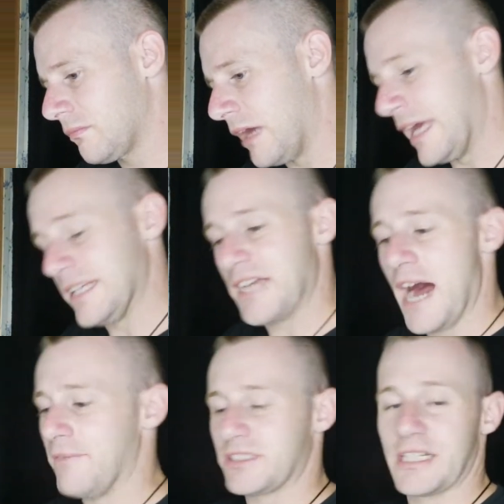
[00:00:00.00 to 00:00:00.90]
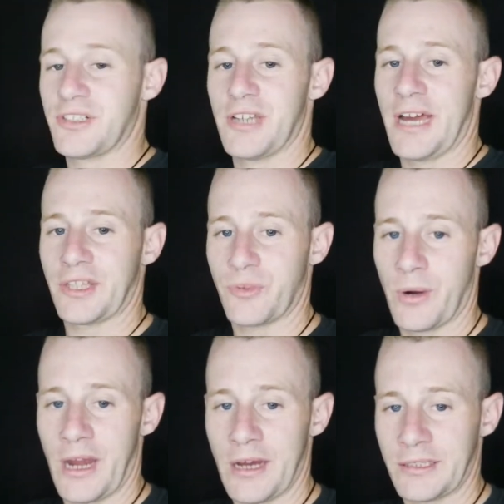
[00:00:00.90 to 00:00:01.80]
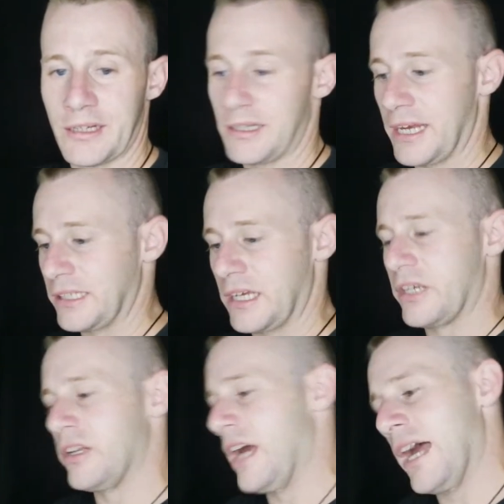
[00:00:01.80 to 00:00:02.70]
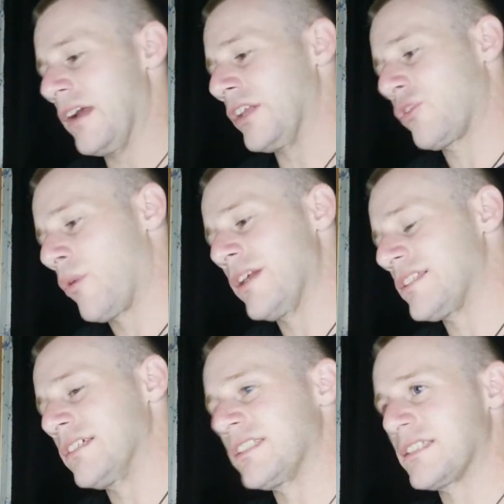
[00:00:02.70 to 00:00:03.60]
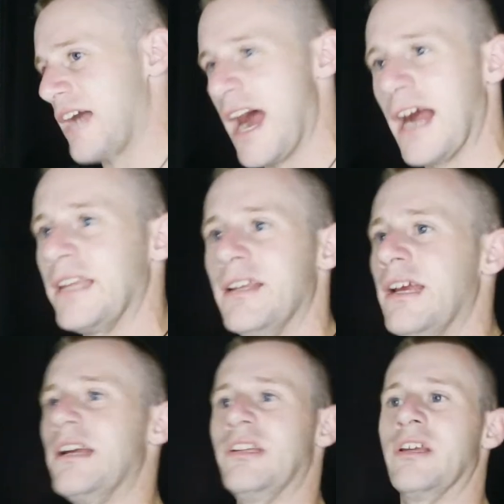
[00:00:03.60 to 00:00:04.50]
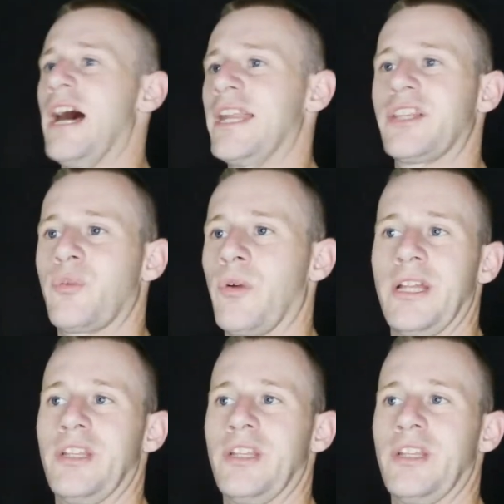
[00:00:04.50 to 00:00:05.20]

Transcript: And it's obvious that you're not a threat out there. Like you're not a threat to society. You're not a threat.